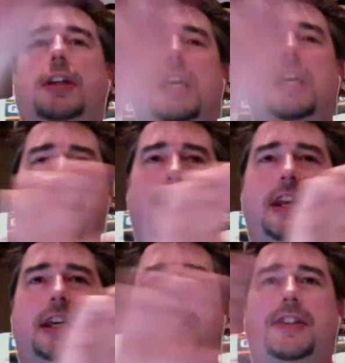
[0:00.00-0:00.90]
And then
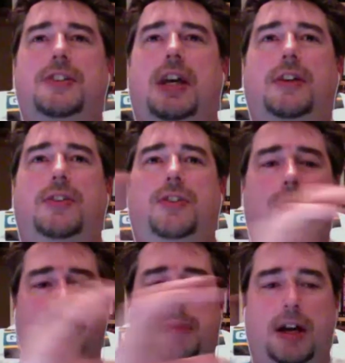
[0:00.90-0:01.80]
he gets down to
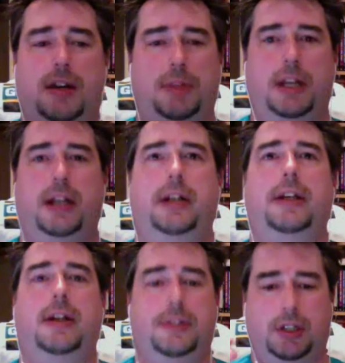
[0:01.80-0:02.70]
the bottom line and he
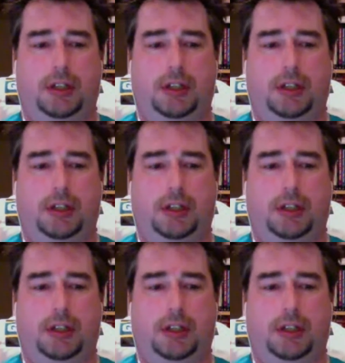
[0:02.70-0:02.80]
goes,